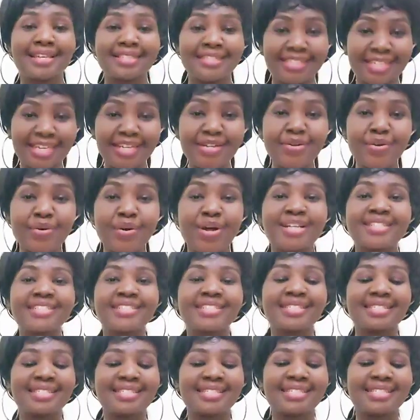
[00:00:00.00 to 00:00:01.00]
General
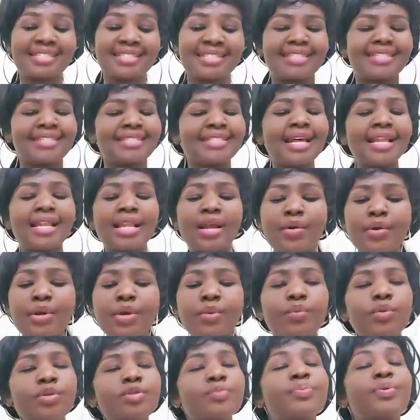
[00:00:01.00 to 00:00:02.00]
assistance
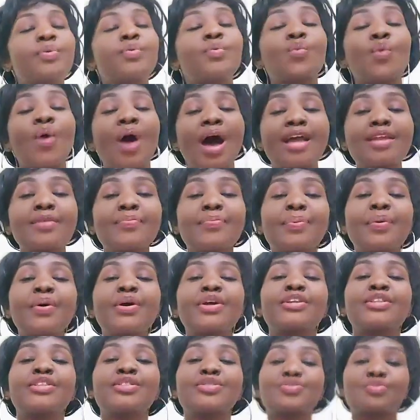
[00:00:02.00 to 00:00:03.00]
salary will be
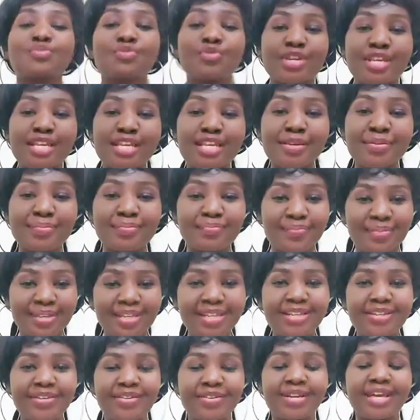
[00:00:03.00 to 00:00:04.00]
1.3
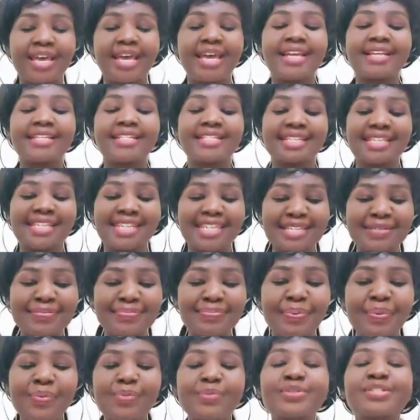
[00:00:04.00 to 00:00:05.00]
million and
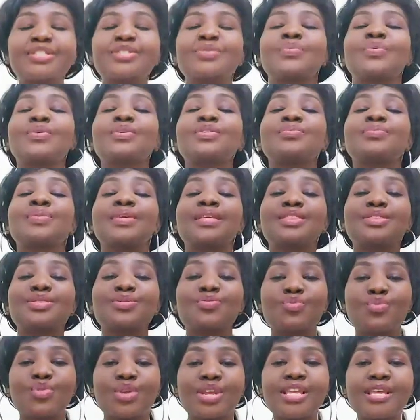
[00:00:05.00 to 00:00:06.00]
input will be
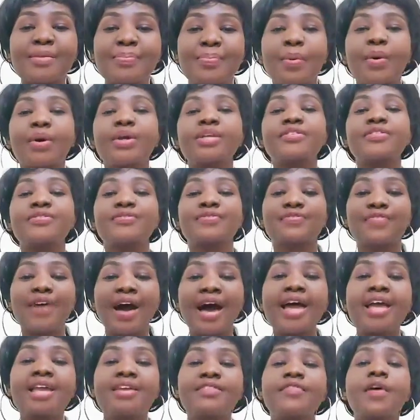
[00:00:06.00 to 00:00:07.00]

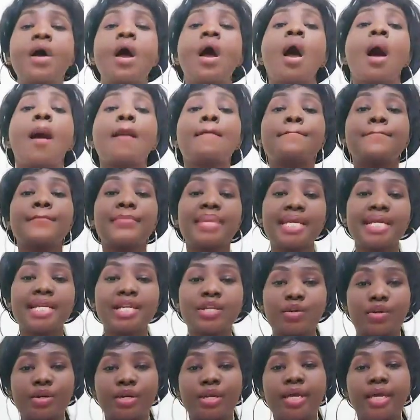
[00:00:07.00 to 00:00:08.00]
3.5
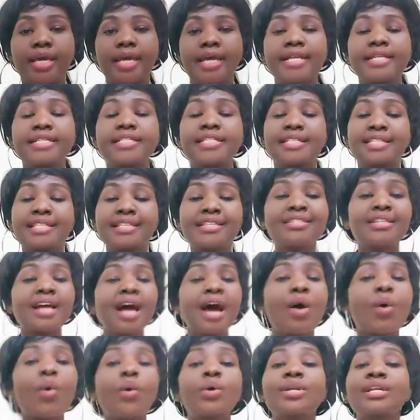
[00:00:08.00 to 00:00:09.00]
million. And these
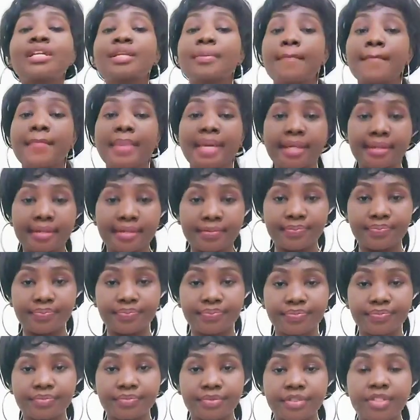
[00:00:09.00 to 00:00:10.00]
are only male.
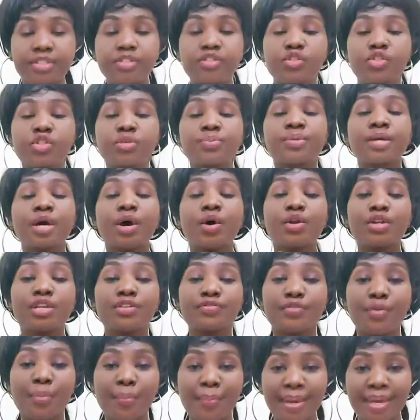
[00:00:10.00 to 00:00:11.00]
These jobs are
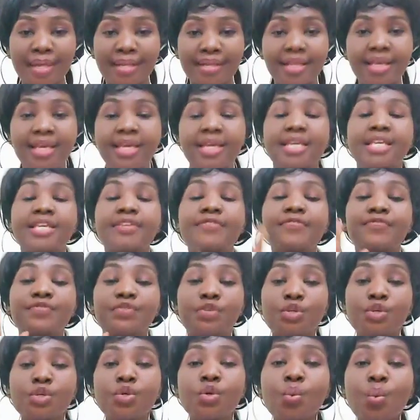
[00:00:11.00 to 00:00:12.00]
only for male. If
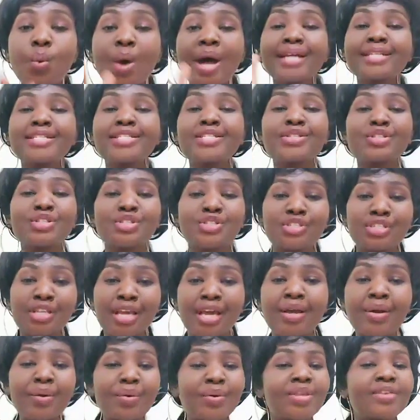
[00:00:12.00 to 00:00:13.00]
you want to
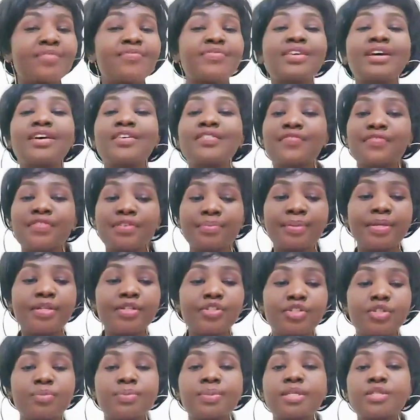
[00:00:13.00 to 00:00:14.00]
check if there are female
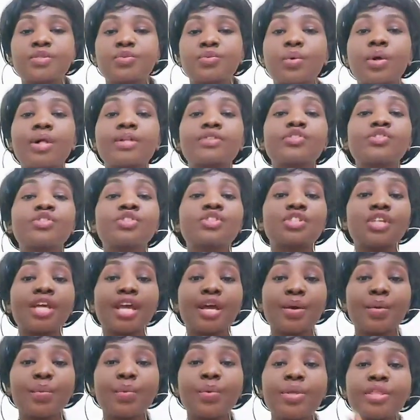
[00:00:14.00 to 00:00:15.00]
jobs as well,
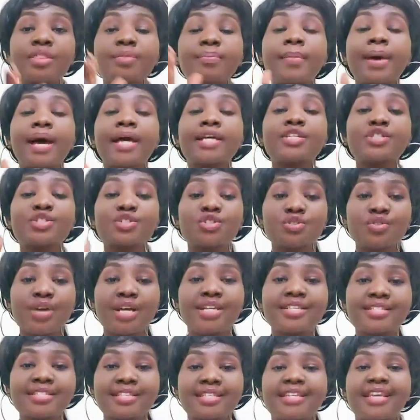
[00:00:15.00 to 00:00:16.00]
check with my
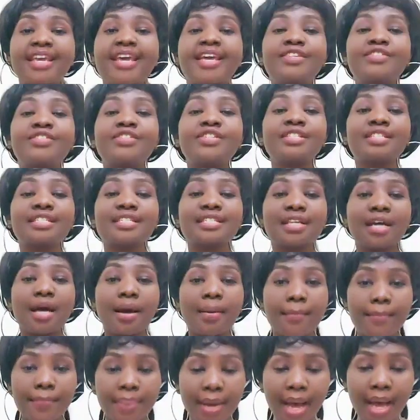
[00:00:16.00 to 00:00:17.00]
trusted agent in
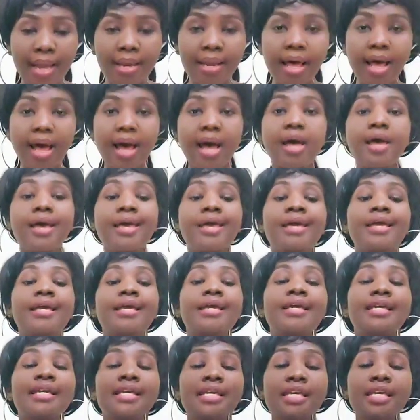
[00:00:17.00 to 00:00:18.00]
Kampala.
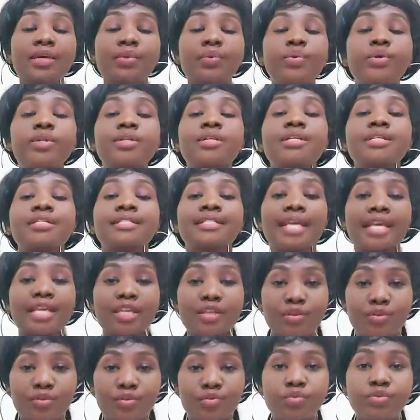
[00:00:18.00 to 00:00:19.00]
He will
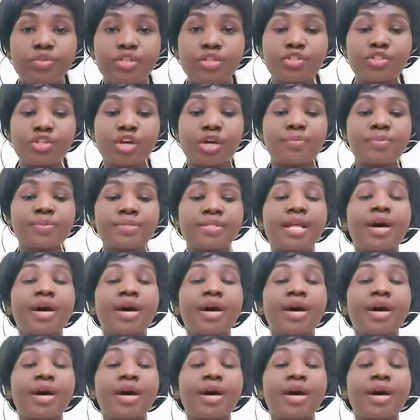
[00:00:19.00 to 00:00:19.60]
take you through the jobs.